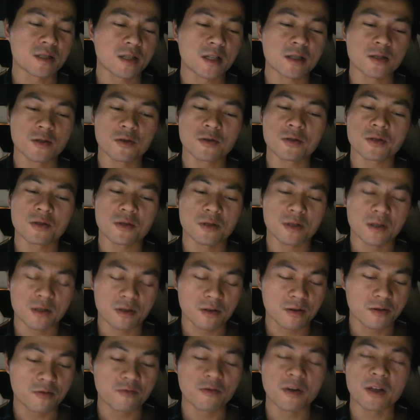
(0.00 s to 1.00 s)
That's also
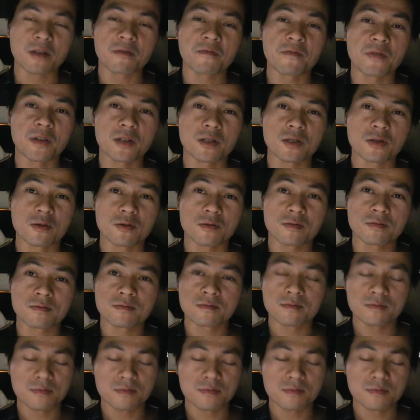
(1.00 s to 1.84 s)
another great feature.